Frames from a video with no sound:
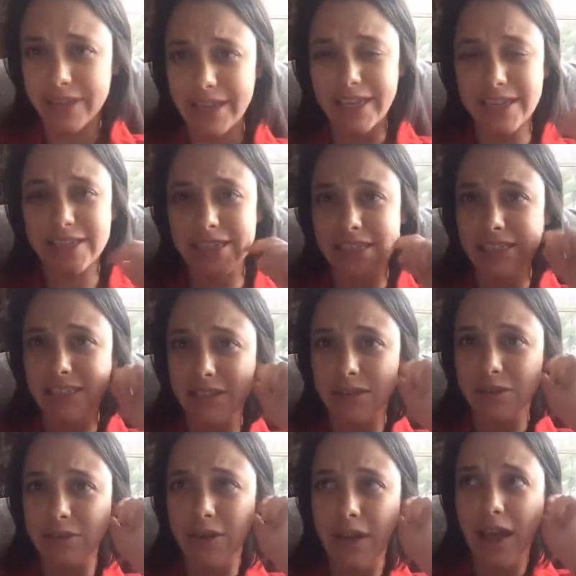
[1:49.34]
easy
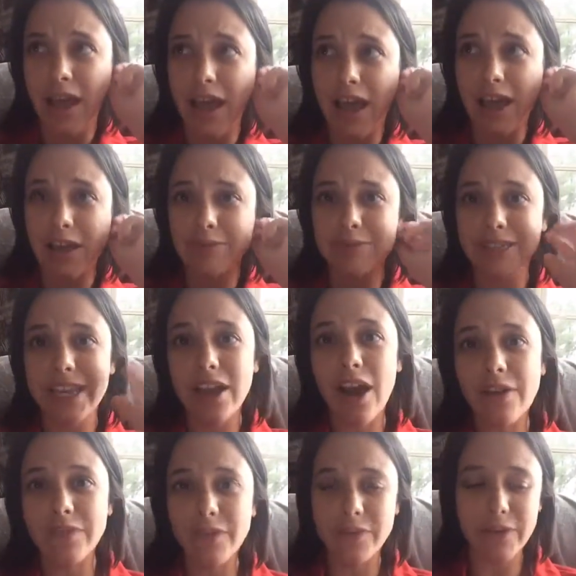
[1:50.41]
to um, take
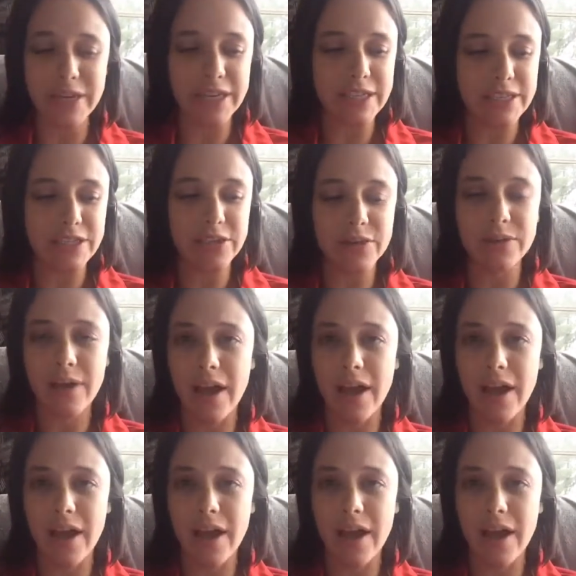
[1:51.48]
off if we need to.